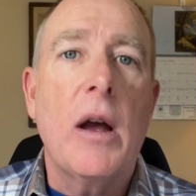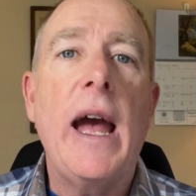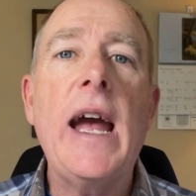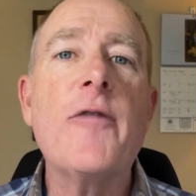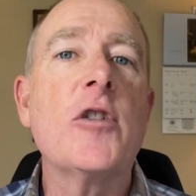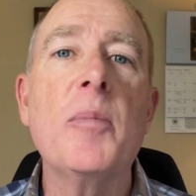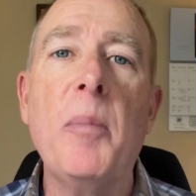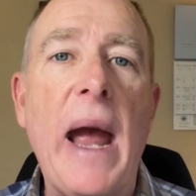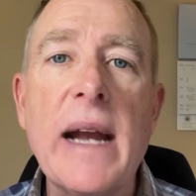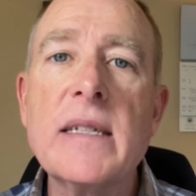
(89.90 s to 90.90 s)
After
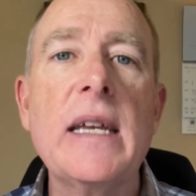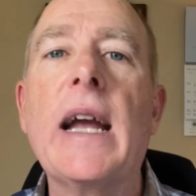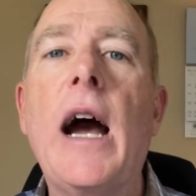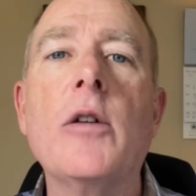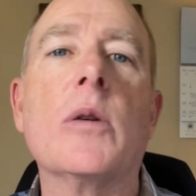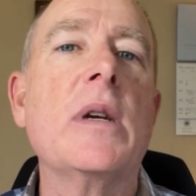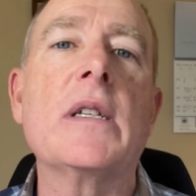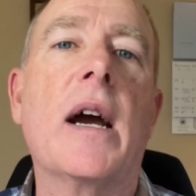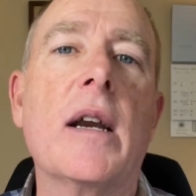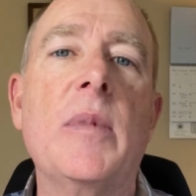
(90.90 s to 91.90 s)
maxing out your
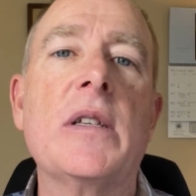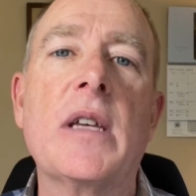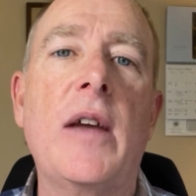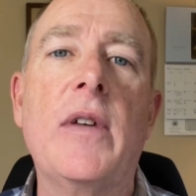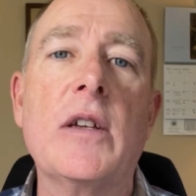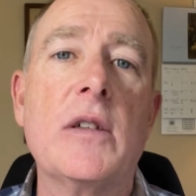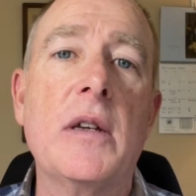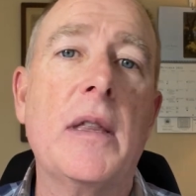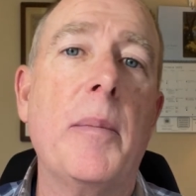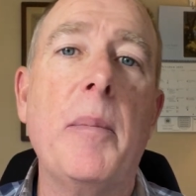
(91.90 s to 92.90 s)
retirement savings
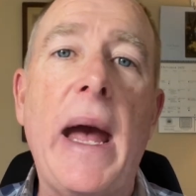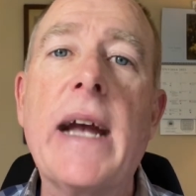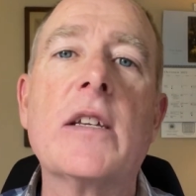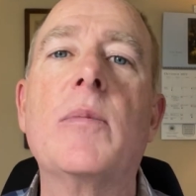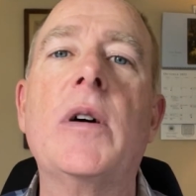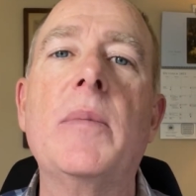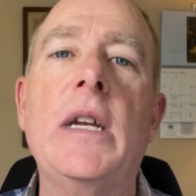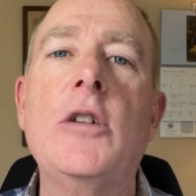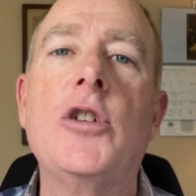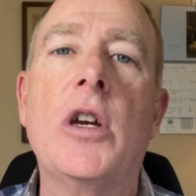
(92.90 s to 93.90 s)
to the maximum
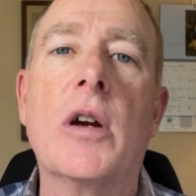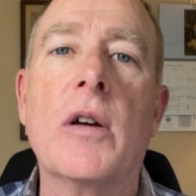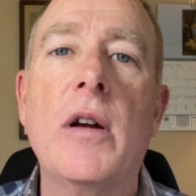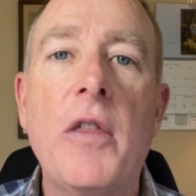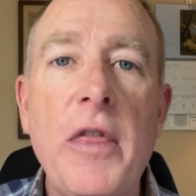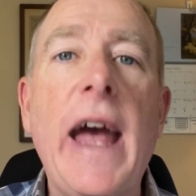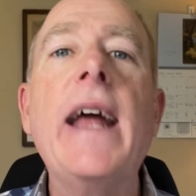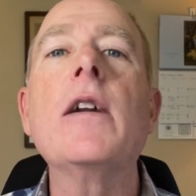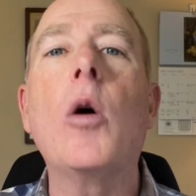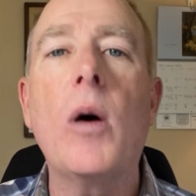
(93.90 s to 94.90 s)
each year,
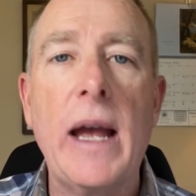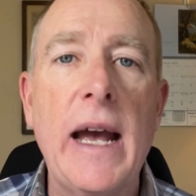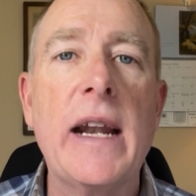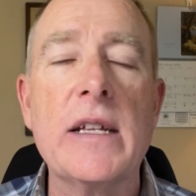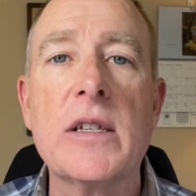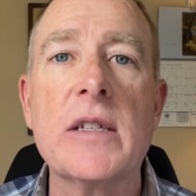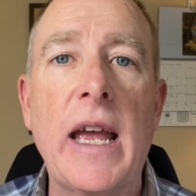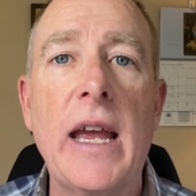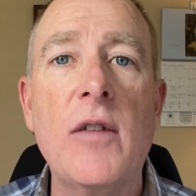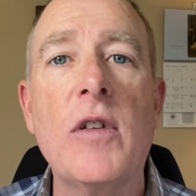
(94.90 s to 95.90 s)
then go ahead and
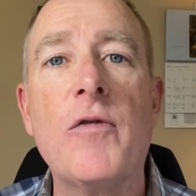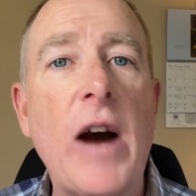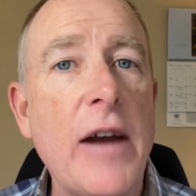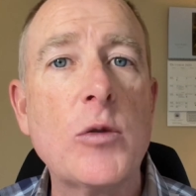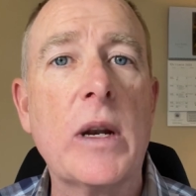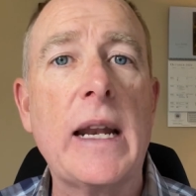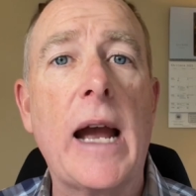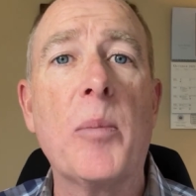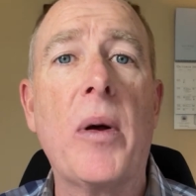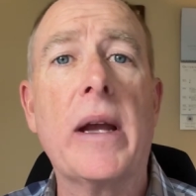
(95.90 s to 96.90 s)
save in
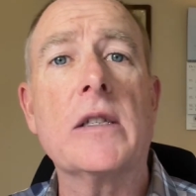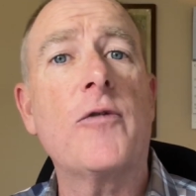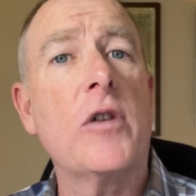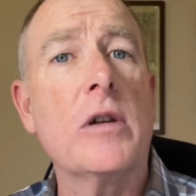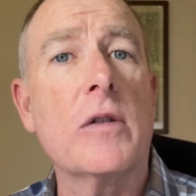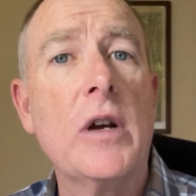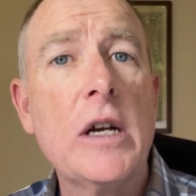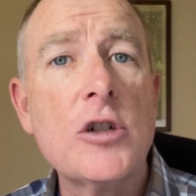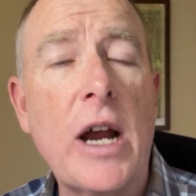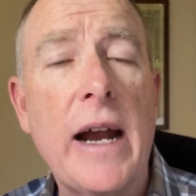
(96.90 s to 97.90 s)
529 plans for your
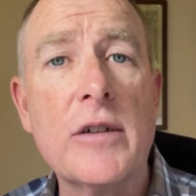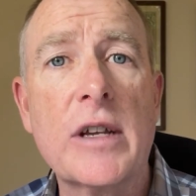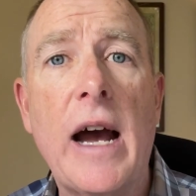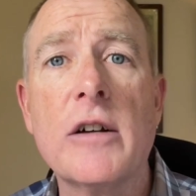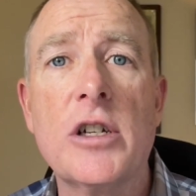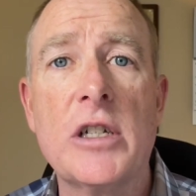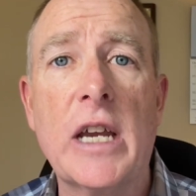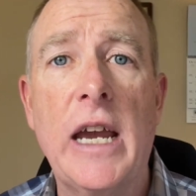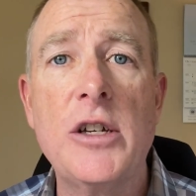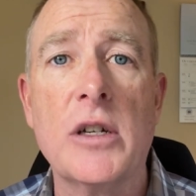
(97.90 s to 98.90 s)
child's college
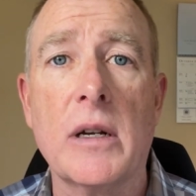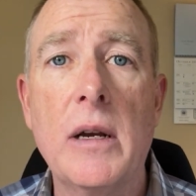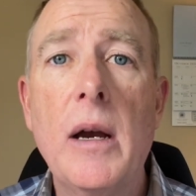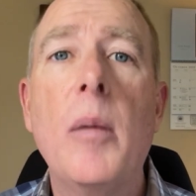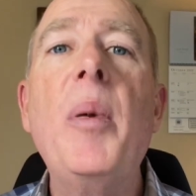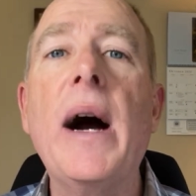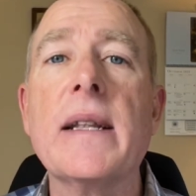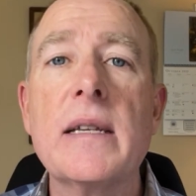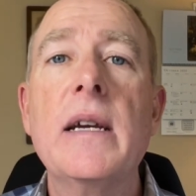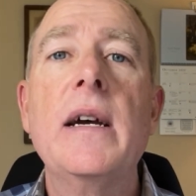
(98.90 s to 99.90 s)
education.
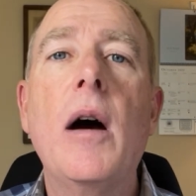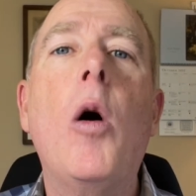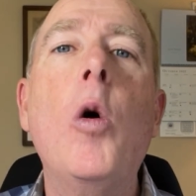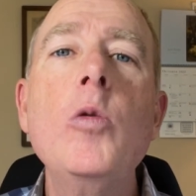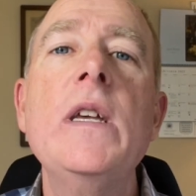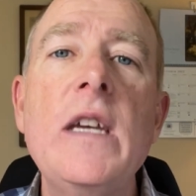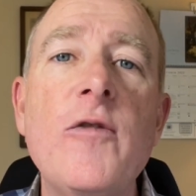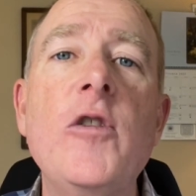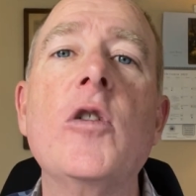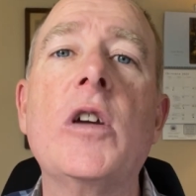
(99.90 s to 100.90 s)
But only
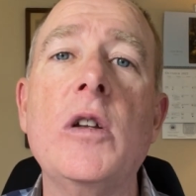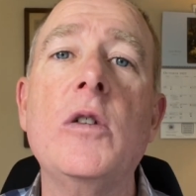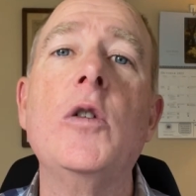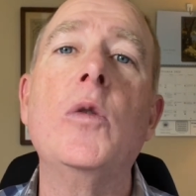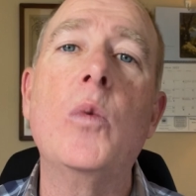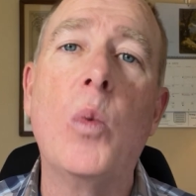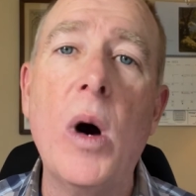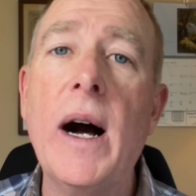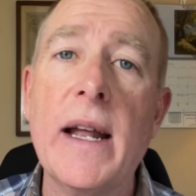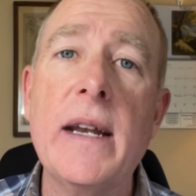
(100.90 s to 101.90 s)
if you can do
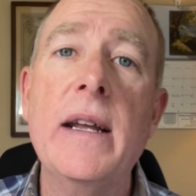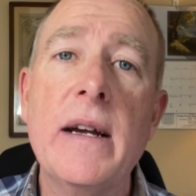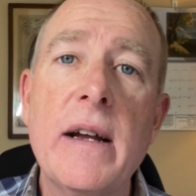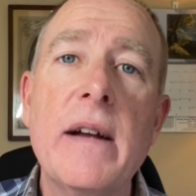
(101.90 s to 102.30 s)
one